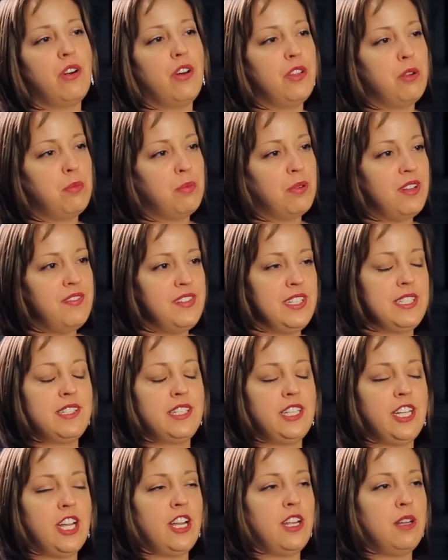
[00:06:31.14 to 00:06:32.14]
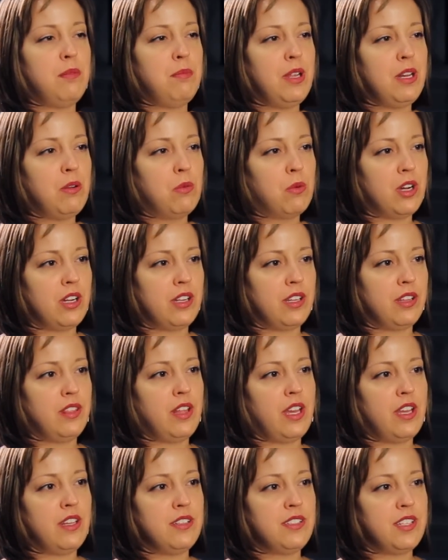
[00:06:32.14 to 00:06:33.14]
although previously I had made work
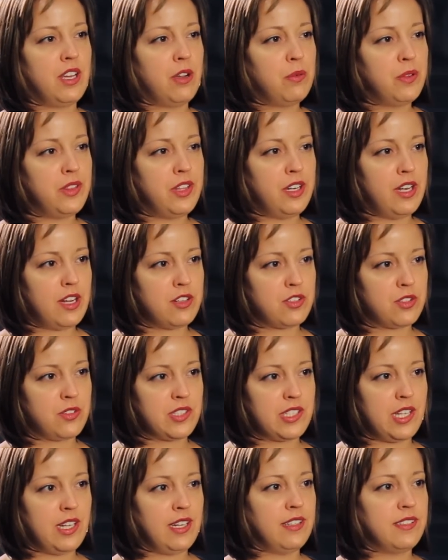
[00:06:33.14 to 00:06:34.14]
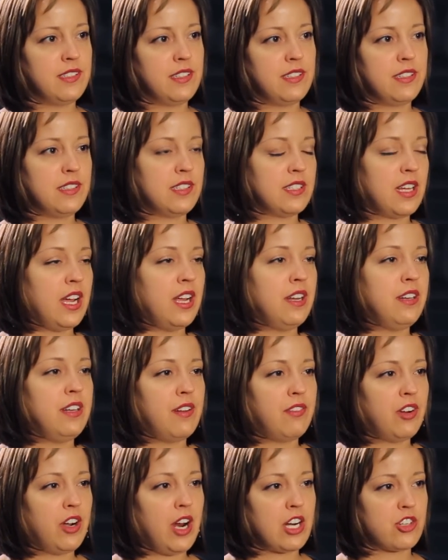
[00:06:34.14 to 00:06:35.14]
that dealt with the natural sciences, I had
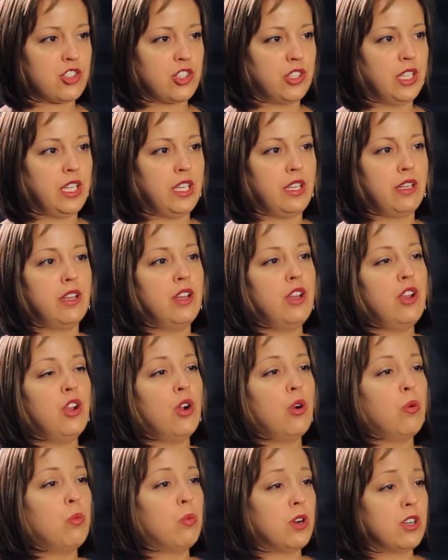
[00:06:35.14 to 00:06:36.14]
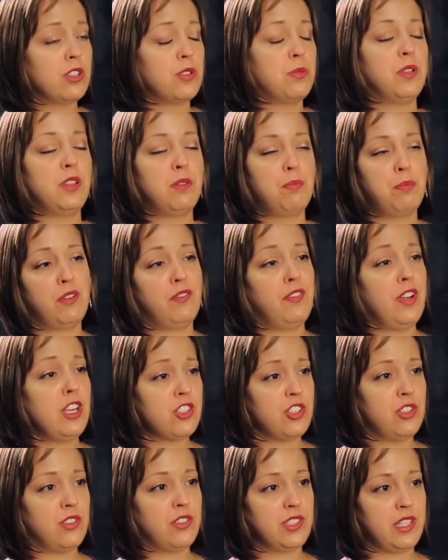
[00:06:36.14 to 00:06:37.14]
never actually worked with
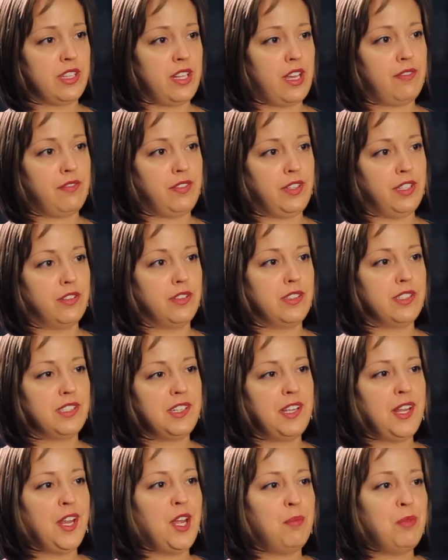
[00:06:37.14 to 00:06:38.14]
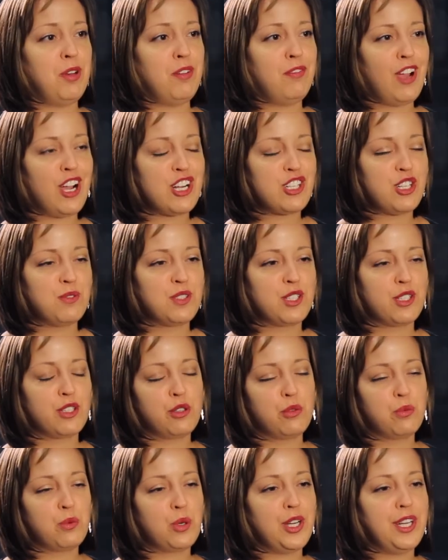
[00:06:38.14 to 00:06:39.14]
professionals in that field. In fact, I was a
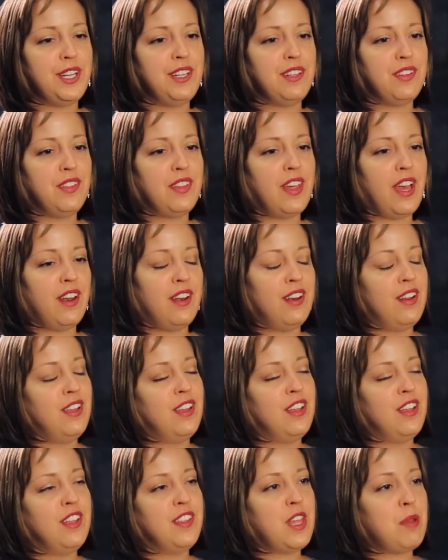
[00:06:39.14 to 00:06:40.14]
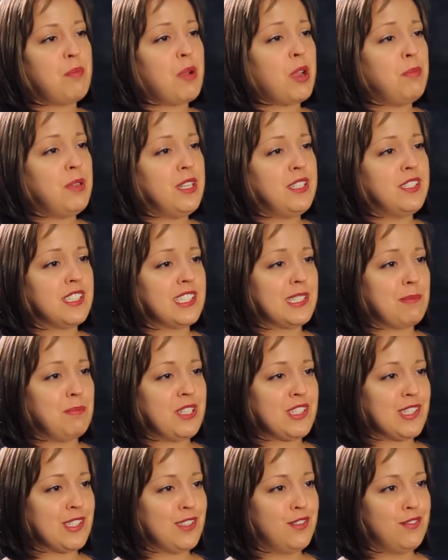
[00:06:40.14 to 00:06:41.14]
little worried that they might be
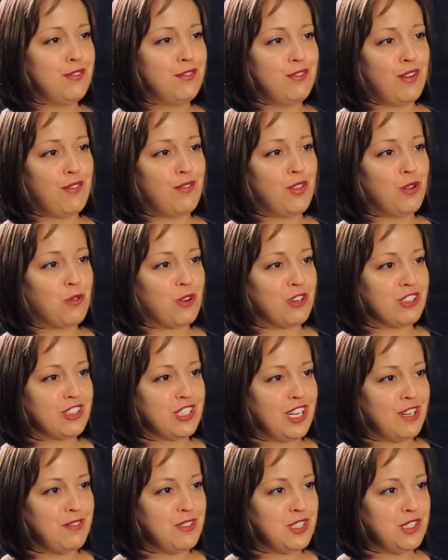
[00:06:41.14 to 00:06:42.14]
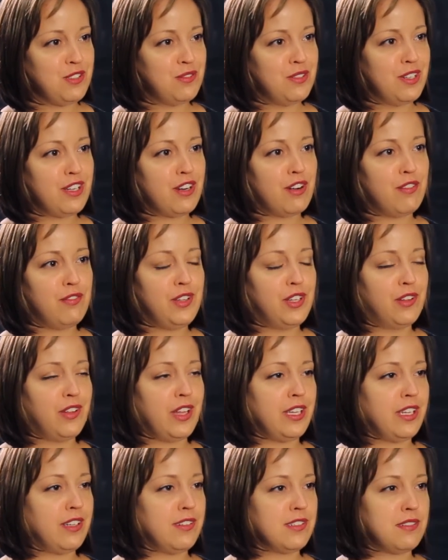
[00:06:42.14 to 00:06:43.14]
dismissive of the work that I was doing or feel
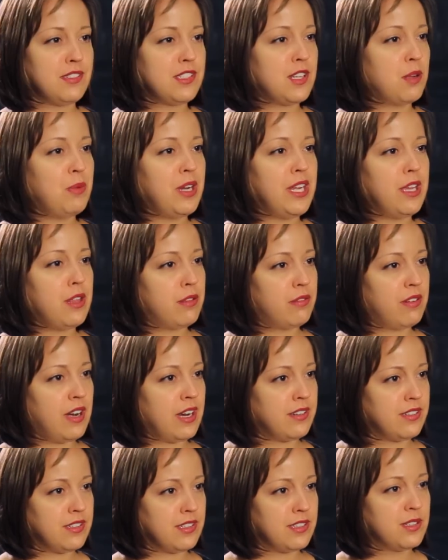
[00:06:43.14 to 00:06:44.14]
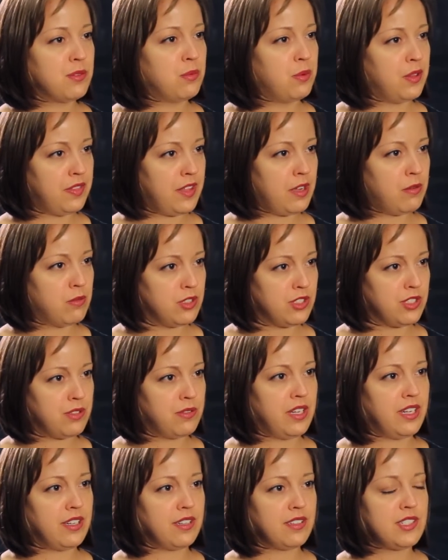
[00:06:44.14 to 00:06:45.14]
like in some way it threatened what they were
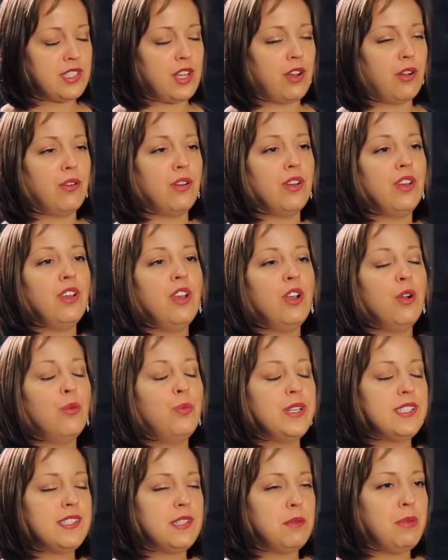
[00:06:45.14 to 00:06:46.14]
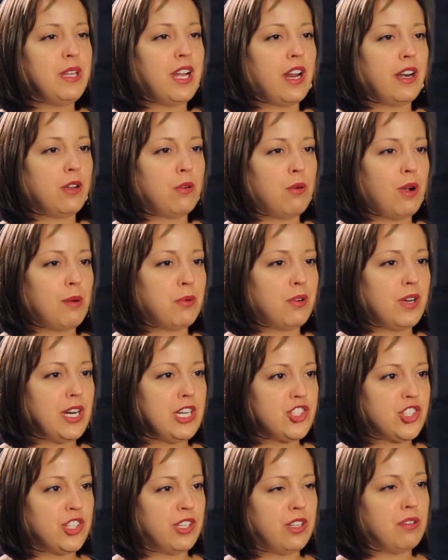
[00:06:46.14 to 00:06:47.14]
doing. So with symbiotic
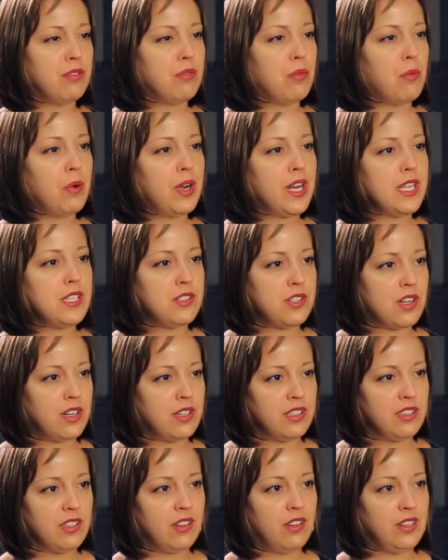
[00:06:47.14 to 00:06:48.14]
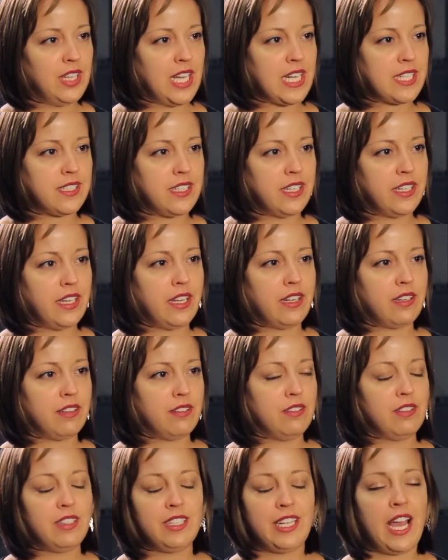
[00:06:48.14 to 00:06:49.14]
cooperation, when I started collecting
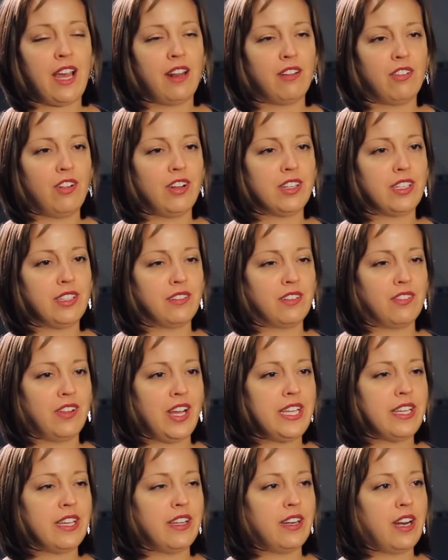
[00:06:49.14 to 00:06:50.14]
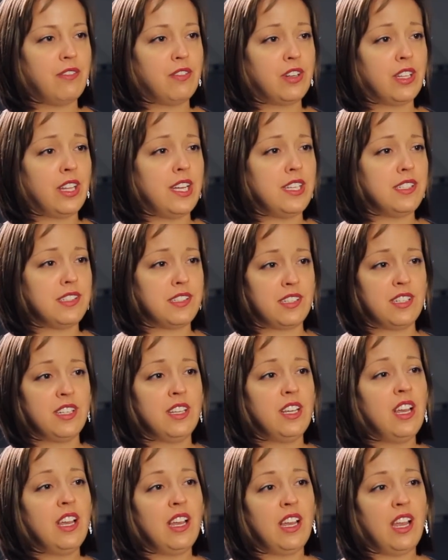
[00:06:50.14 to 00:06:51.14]
and cataloging the lichen, I realized
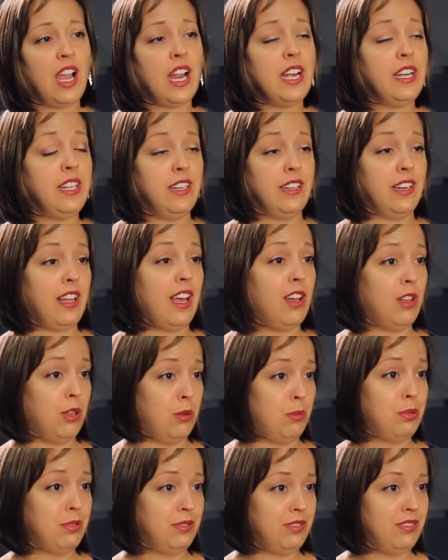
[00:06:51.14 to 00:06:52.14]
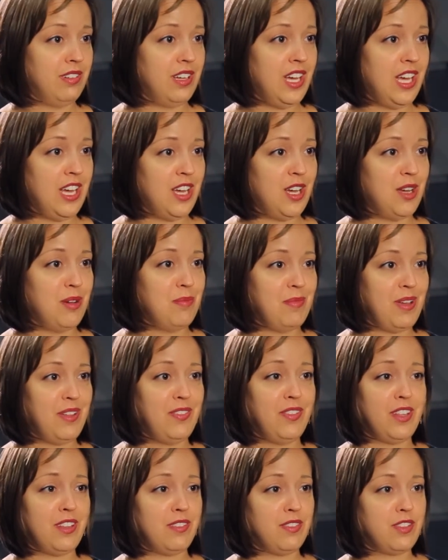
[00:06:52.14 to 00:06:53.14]
I needed help
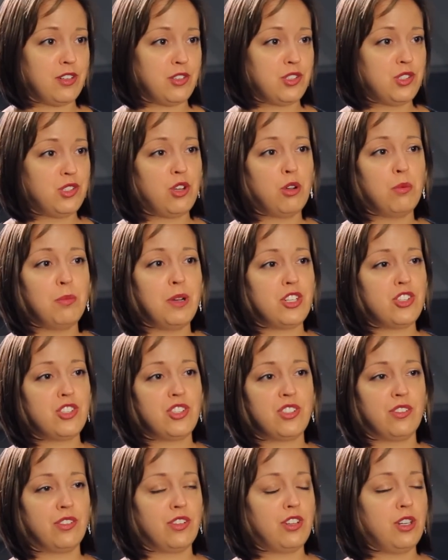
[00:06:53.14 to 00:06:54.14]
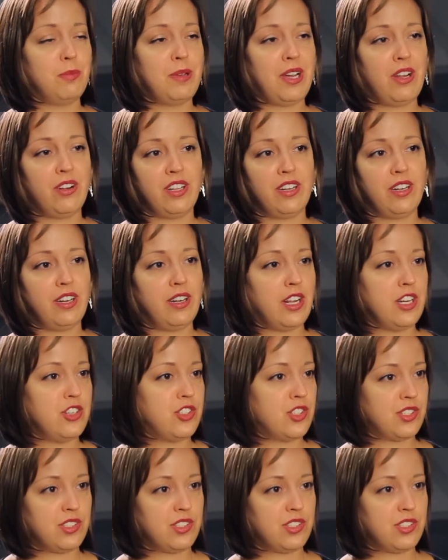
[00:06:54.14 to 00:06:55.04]
and that there's so much to learn about it, and I